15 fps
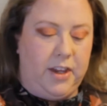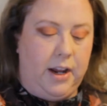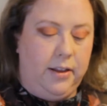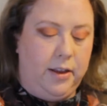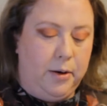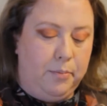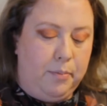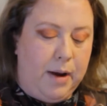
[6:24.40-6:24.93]

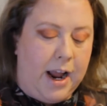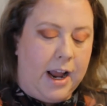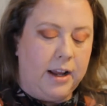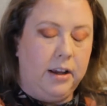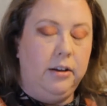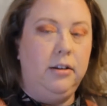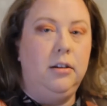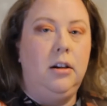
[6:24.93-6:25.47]
And then
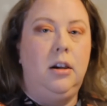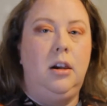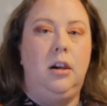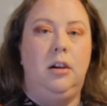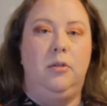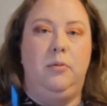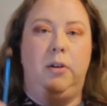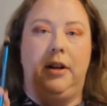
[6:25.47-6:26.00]
back
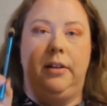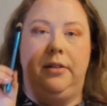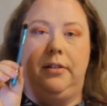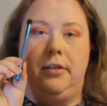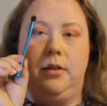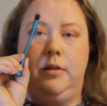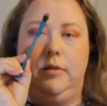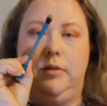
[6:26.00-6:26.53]

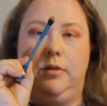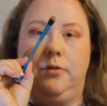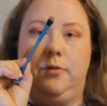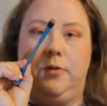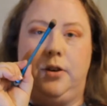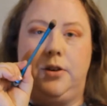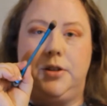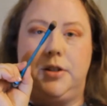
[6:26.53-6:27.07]
with the
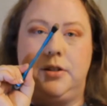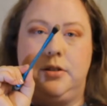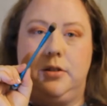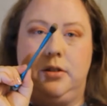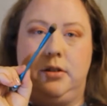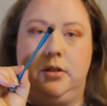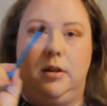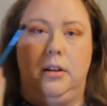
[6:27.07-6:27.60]

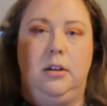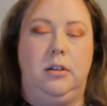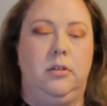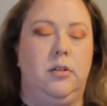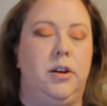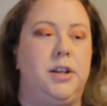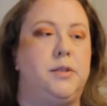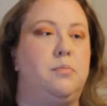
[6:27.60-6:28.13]
first
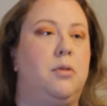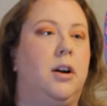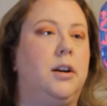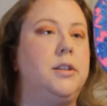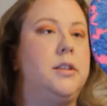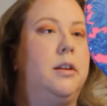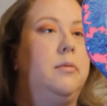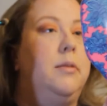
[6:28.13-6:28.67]
crease
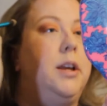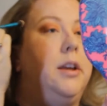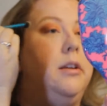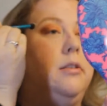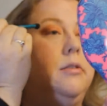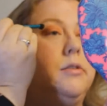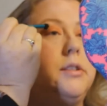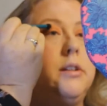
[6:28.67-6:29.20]
brush that we
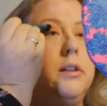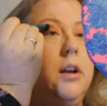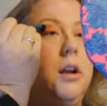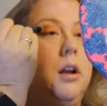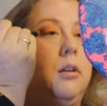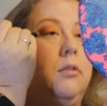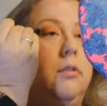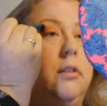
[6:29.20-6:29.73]
used,
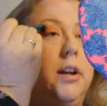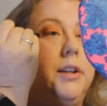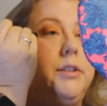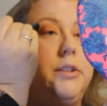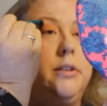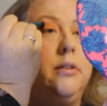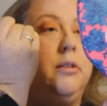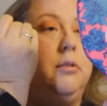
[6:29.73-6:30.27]
going
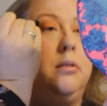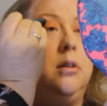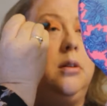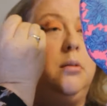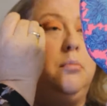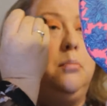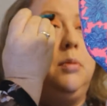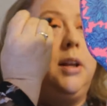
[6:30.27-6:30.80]
to
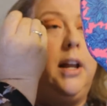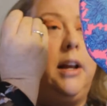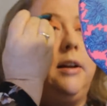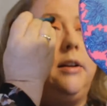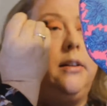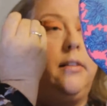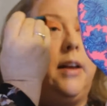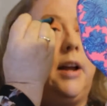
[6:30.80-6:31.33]

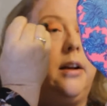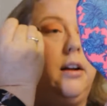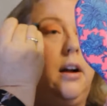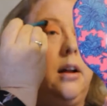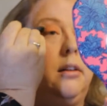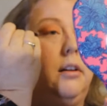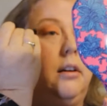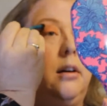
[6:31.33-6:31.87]
blend that
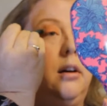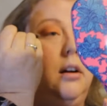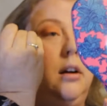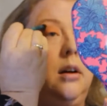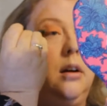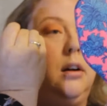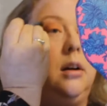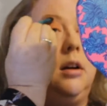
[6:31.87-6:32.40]
color
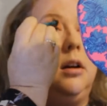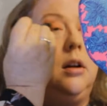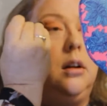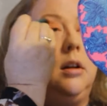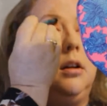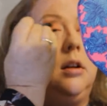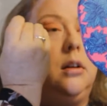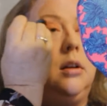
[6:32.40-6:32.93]

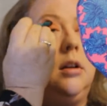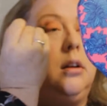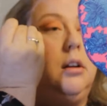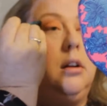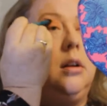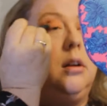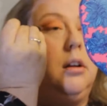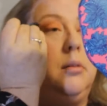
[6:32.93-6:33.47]

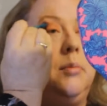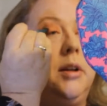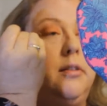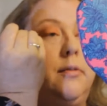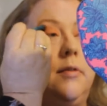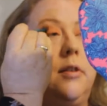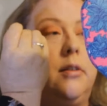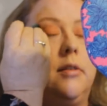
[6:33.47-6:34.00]
a bit
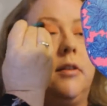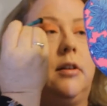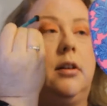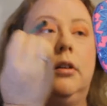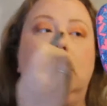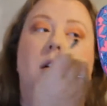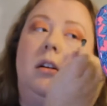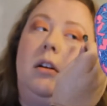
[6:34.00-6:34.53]
further,